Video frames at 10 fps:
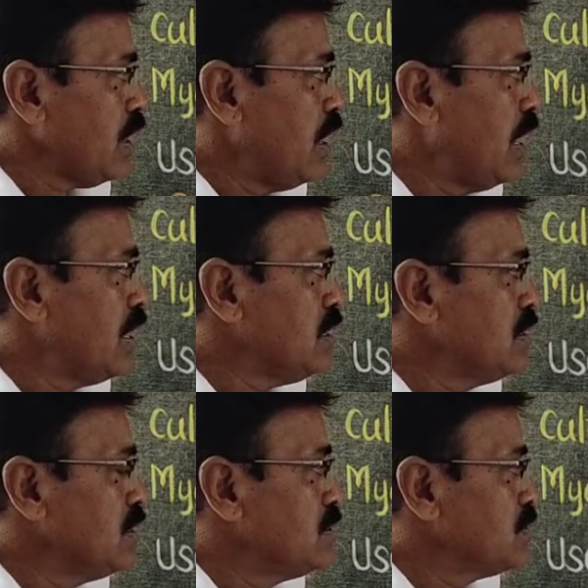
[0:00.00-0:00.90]

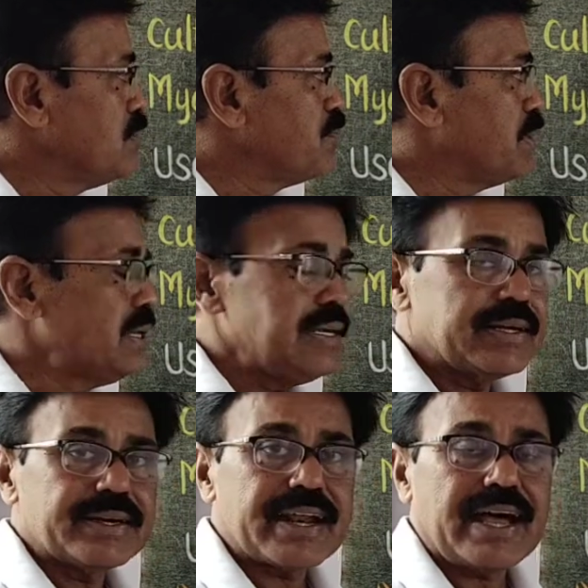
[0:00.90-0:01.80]
are
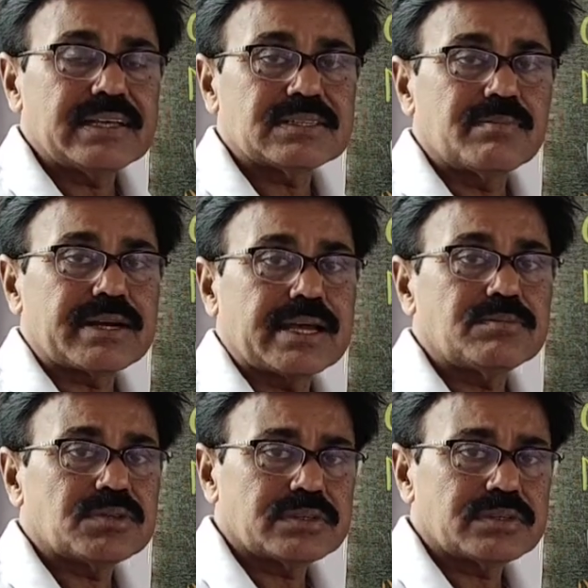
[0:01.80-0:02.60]
simply dry sometimes,